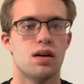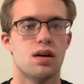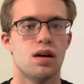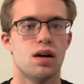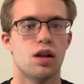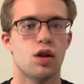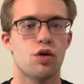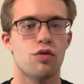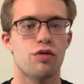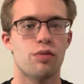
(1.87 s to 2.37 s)

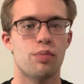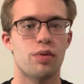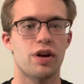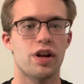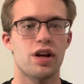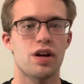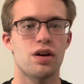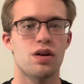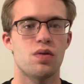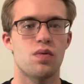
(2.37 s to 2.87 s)
Hello
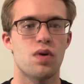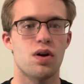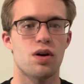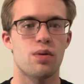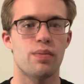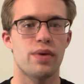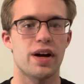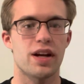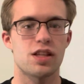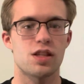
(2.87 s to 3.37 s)
everybody, welcome
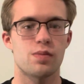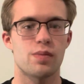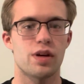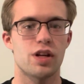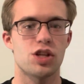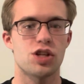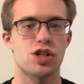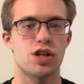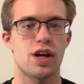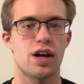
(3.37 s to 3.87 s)
back to my
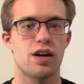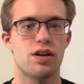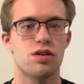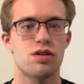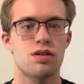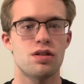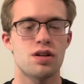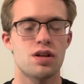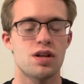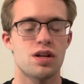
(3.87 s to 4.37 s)

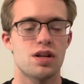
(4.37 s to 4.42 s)
channel.